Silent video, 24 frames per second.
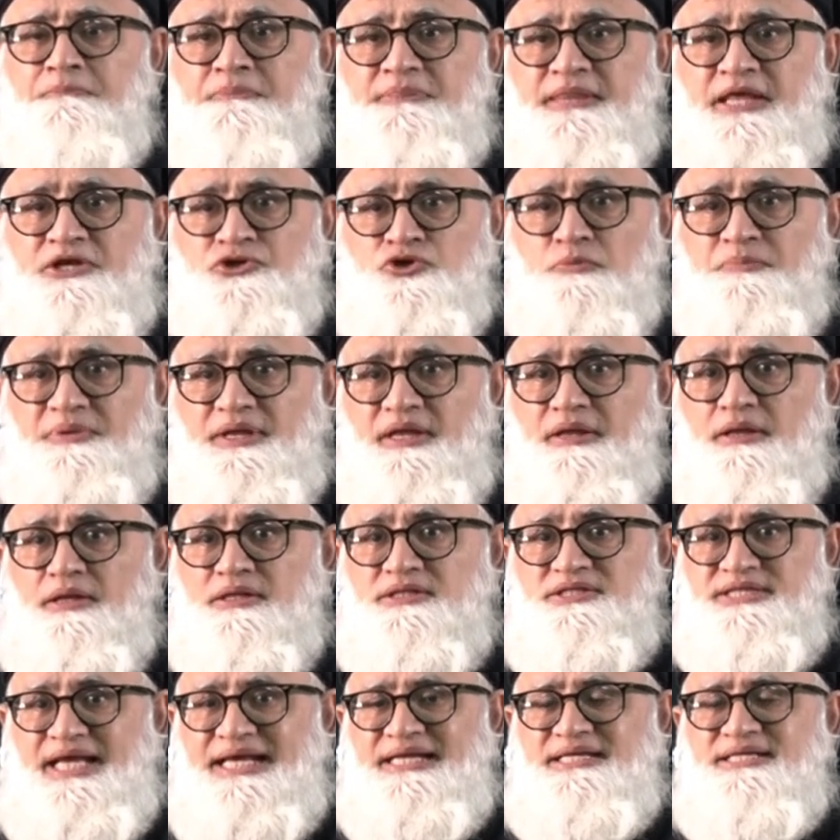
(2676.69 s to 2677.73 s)
There should be
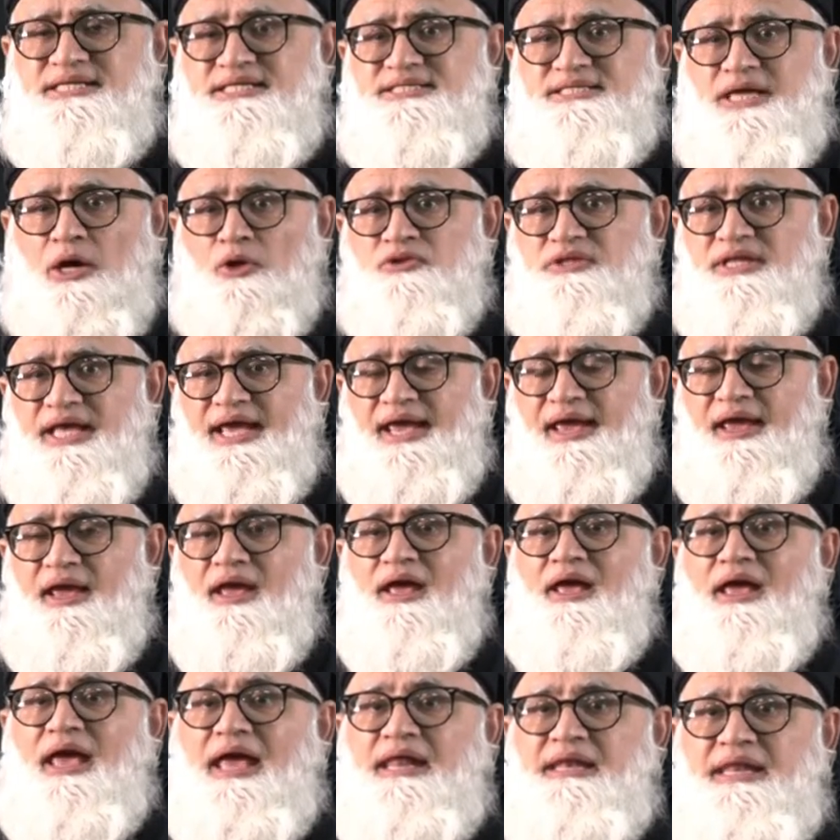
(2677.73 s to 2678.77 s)
tenders out there
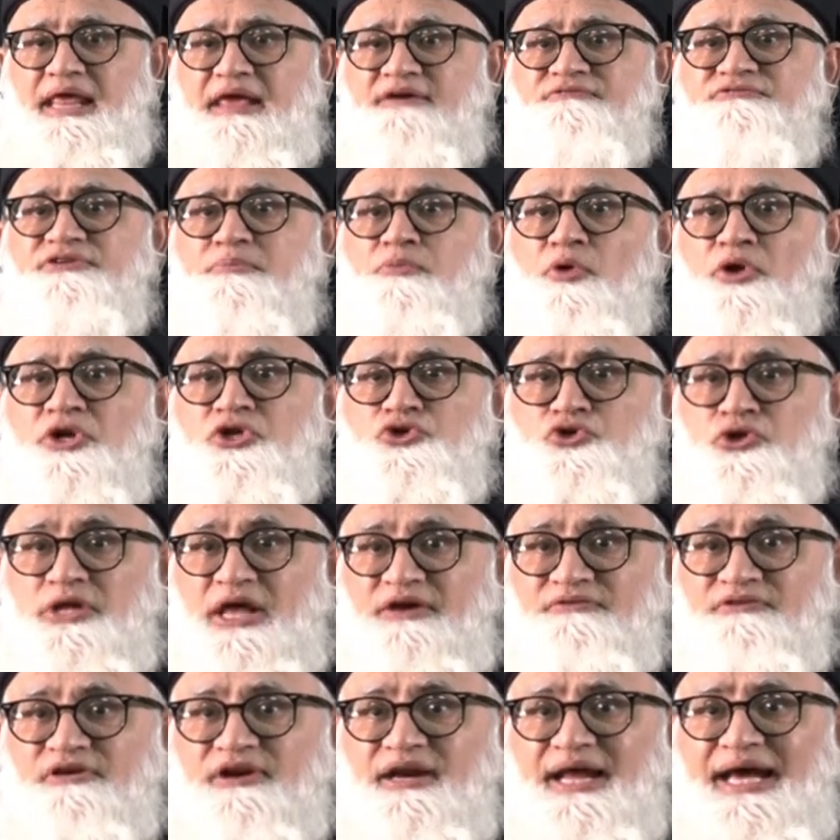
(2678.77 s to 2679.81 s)
and everybody should
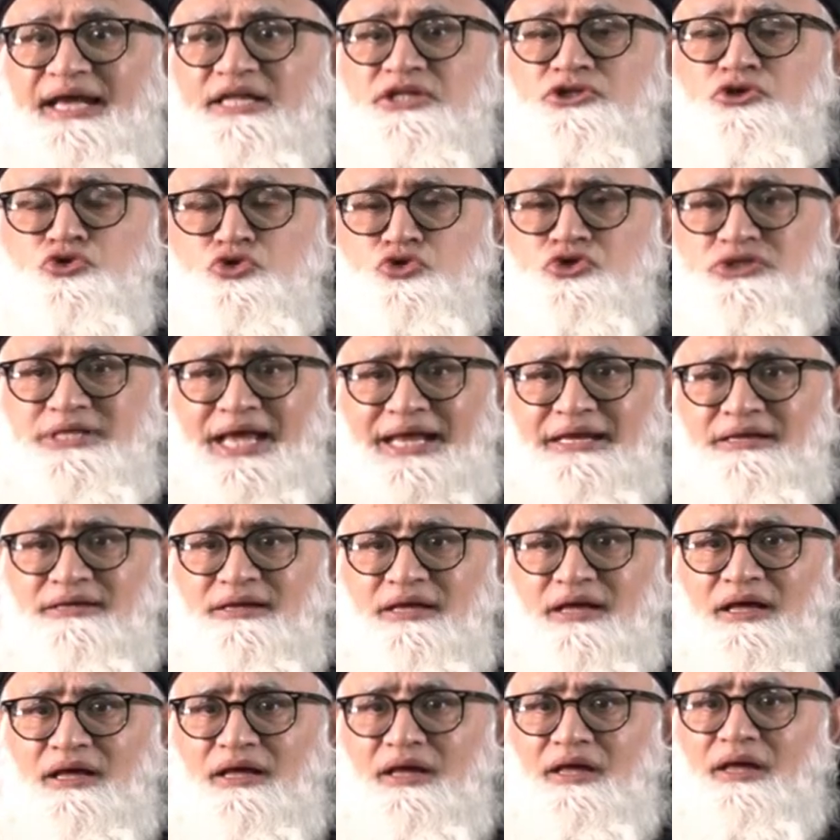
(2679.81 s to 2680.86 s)
have a right to
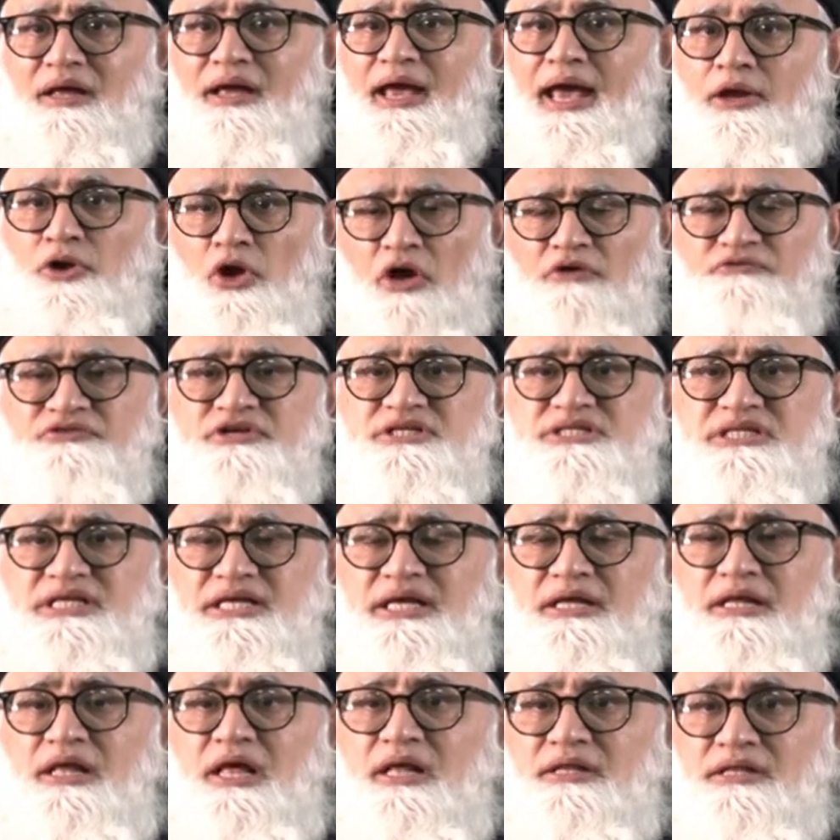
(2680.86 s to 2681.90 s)
tender. And
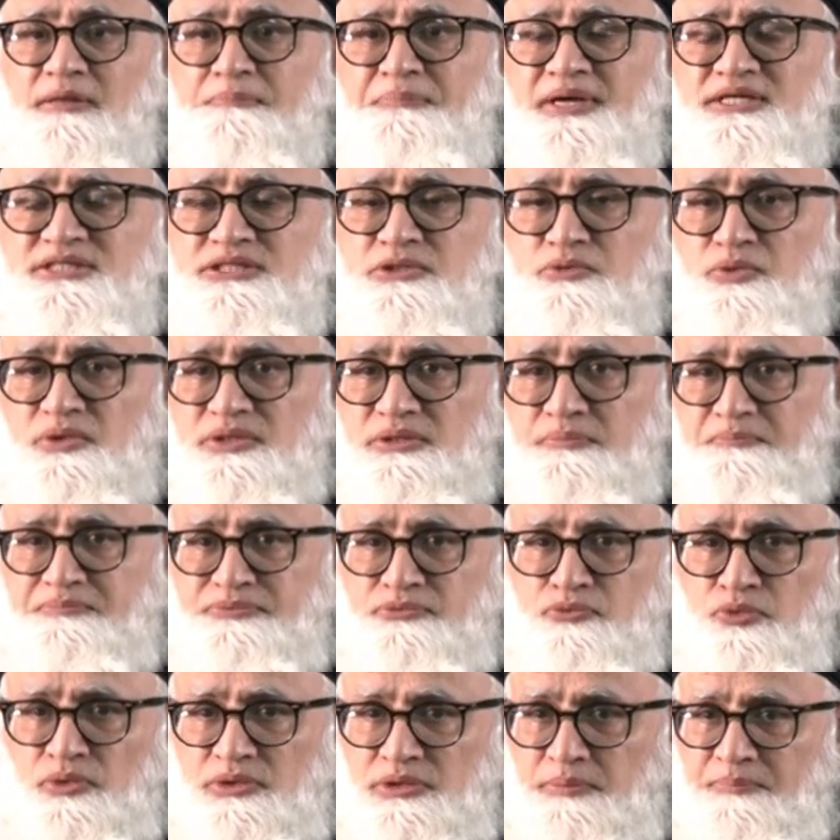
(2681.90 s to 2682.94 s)
obviously the person with
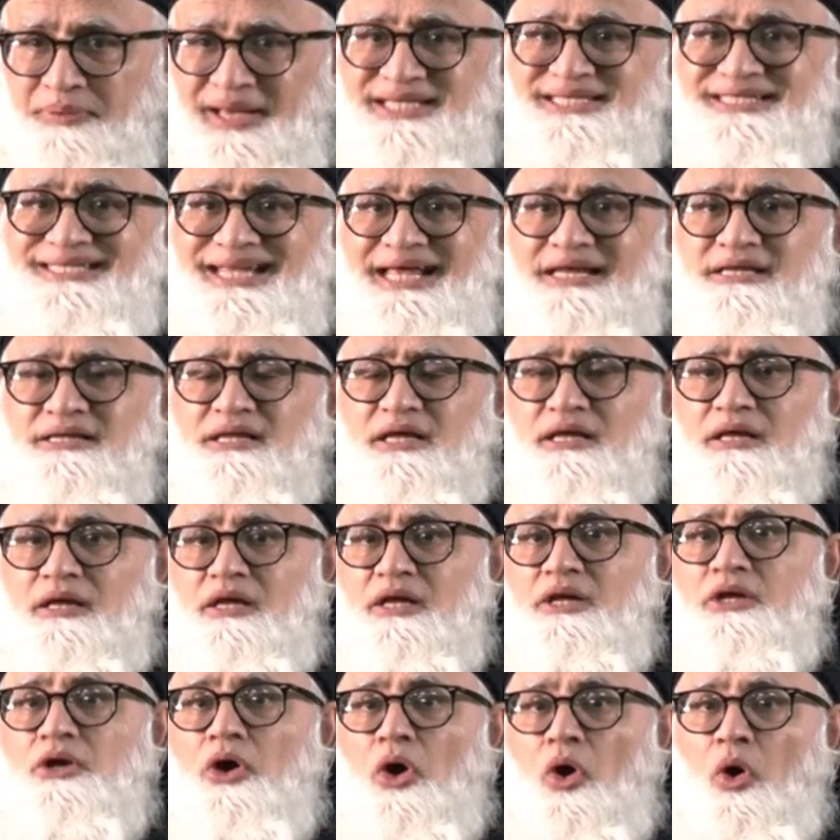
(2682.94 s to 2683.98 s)
the, with the best tender
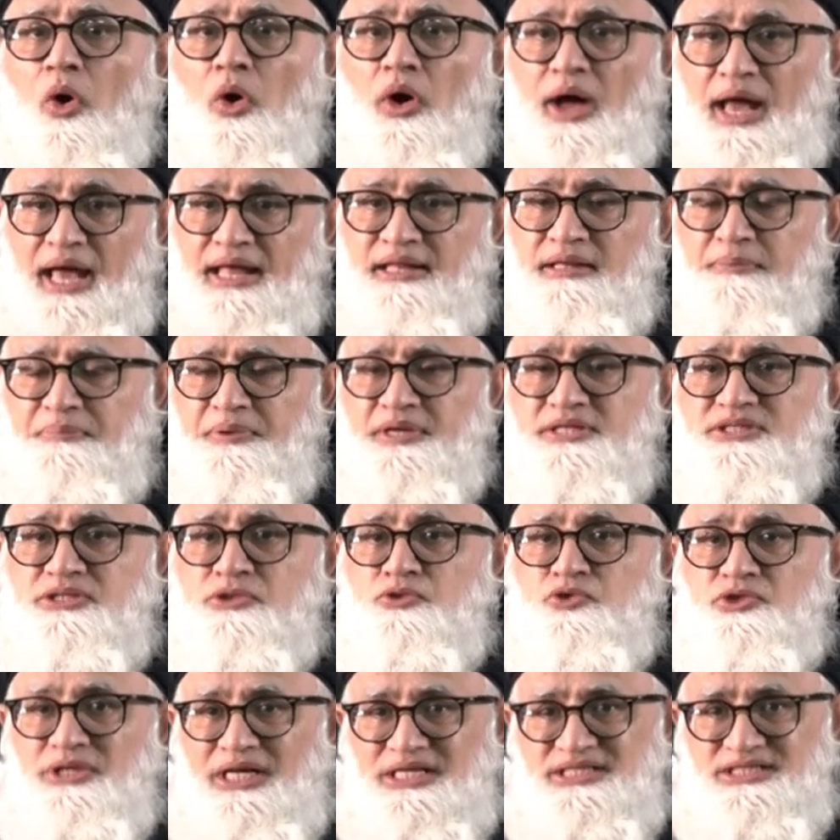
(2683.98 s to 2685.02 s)
or, and the person
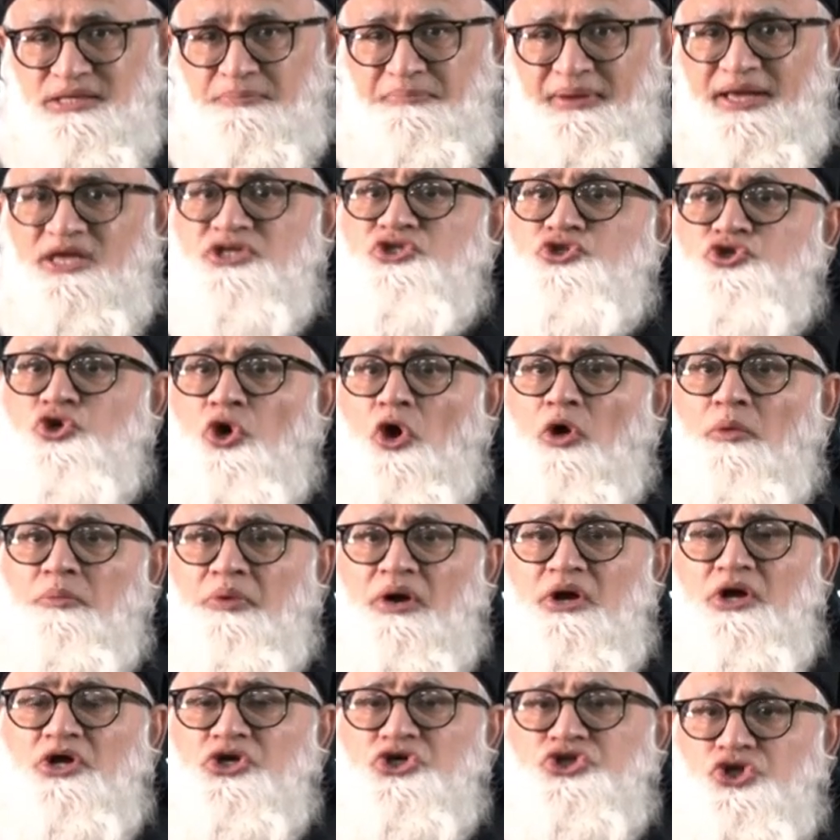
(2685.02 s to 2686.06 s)
who does the best job
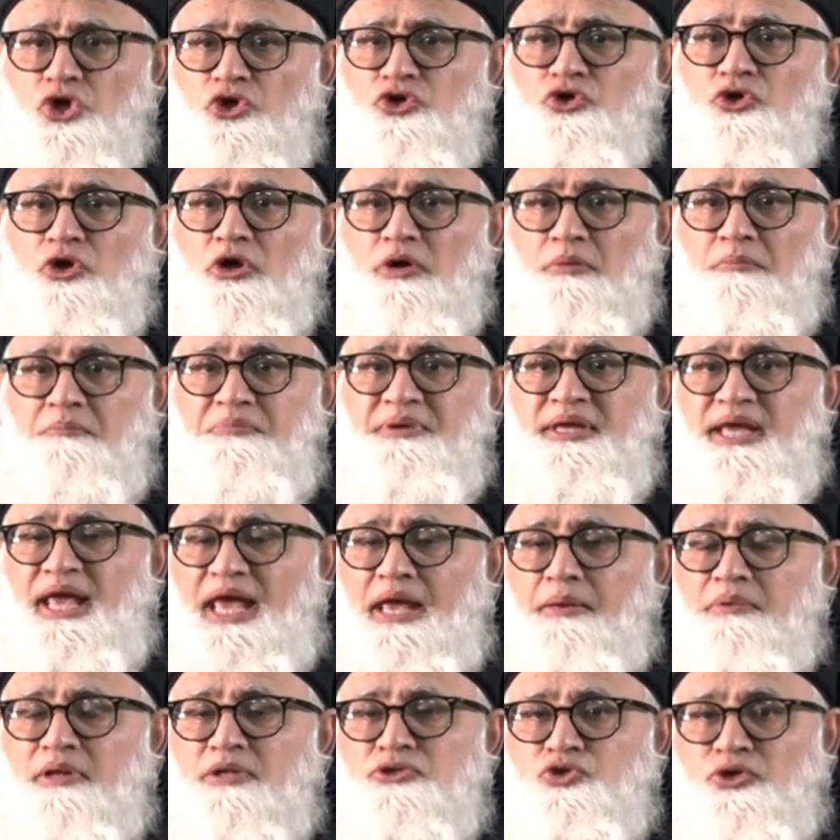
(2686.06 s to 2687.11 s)
should be
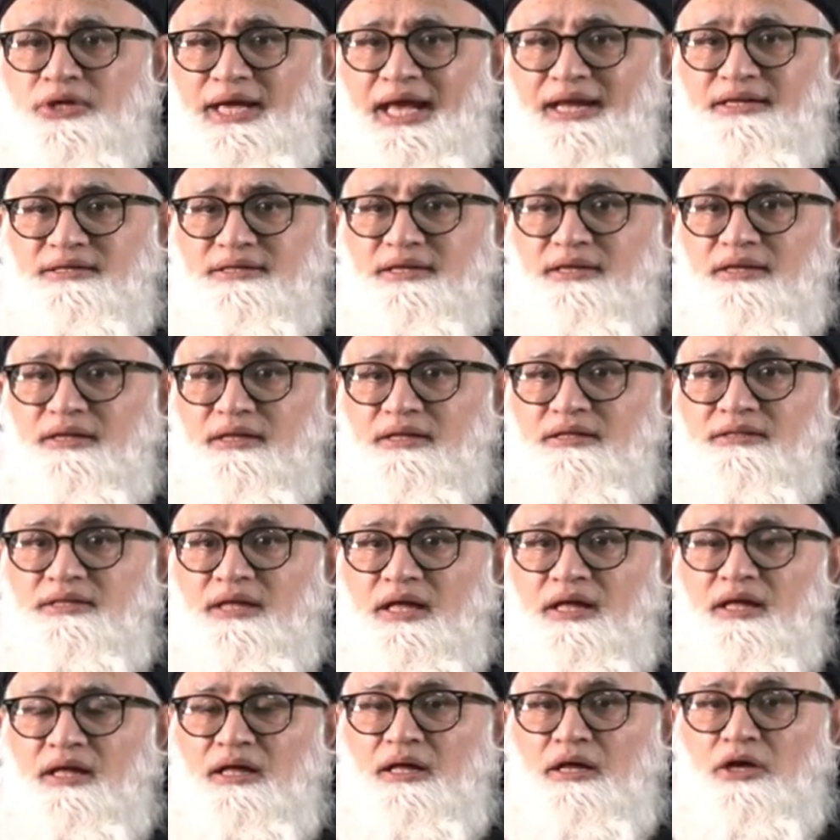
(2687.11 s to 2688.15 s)
able to get
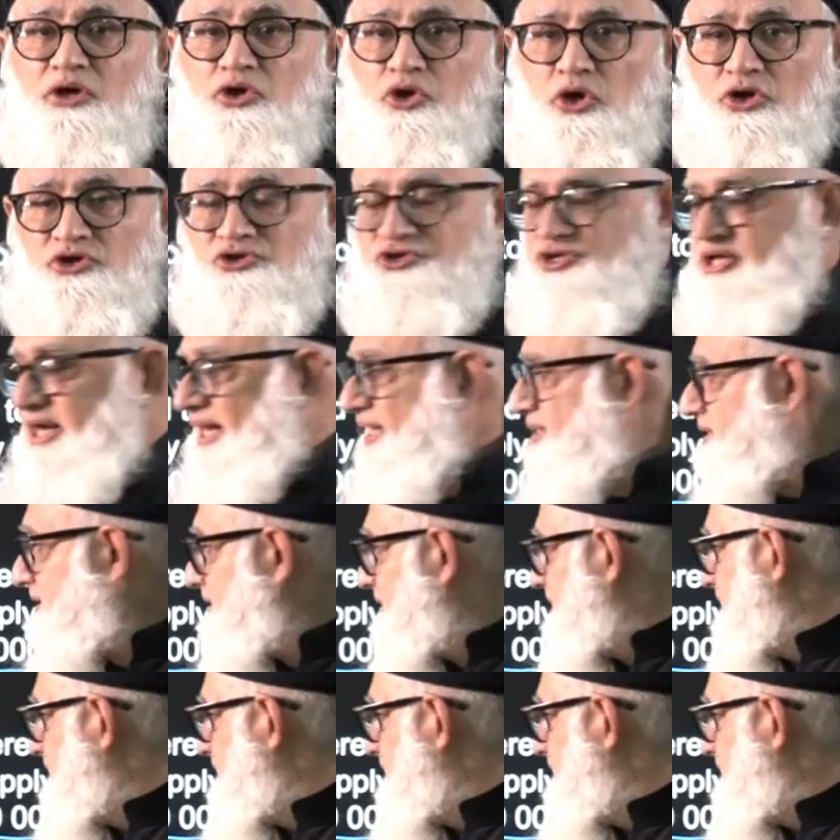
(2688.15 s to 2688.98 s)
the contract.